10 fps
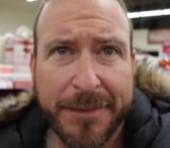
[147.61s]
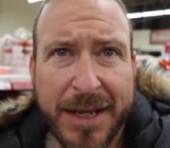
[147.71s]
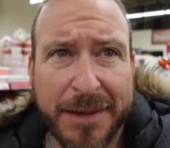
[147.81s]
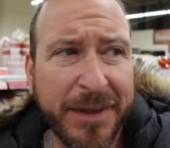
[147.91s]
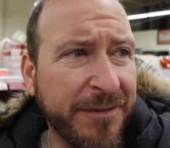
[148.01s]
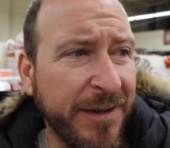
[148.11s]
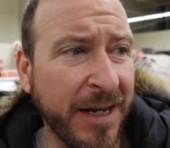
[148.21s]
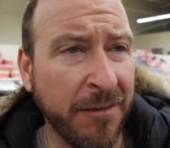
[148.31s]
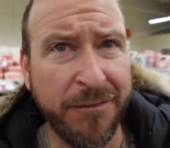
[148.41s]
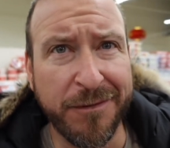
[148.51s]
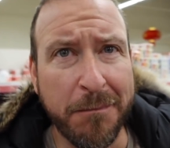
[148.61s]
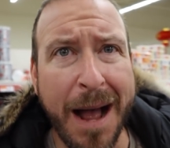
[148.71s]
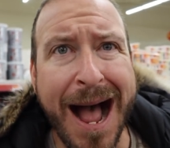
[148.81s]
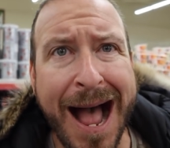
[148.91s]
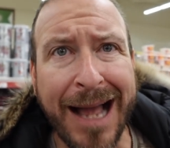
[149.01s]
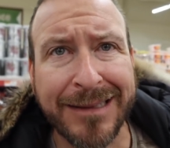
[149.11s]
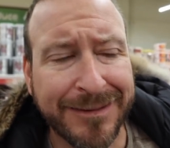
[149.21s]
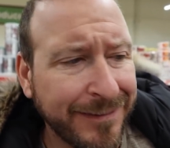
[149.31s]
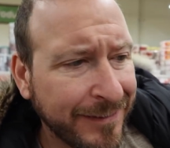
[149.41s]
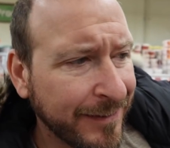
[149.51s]
I'm not a big fan of ma.
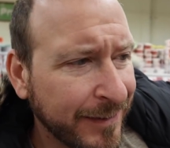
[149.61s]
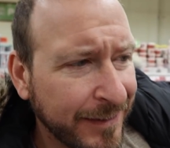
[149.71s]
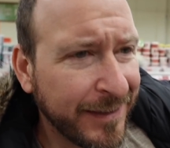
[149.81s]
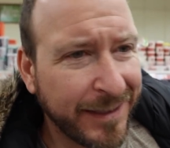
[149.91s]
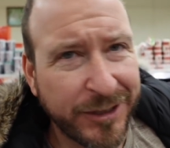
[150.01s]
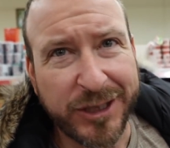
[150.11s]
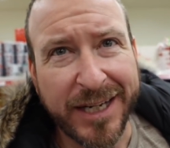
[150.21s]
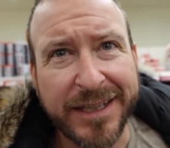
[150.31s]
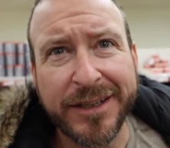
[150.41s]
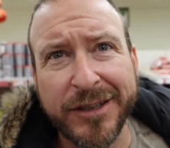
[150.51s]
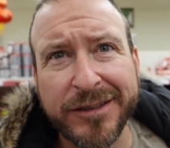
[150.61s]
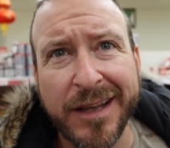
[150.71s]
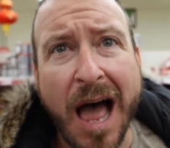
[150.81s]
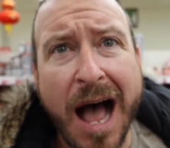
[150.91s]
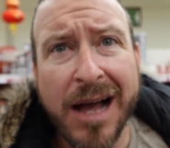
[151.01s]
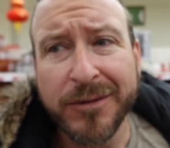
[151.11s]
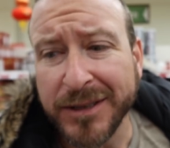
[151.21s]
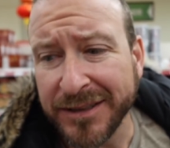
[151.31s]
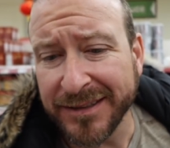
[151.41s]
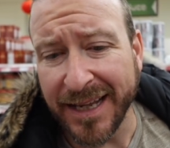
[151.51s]
In China, there's la,
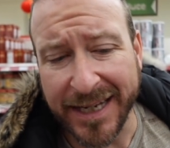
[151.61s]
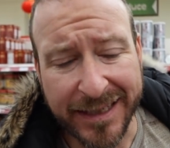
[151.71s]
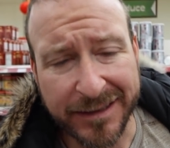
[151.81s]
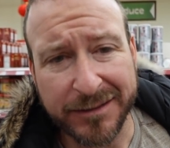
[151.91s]
which is like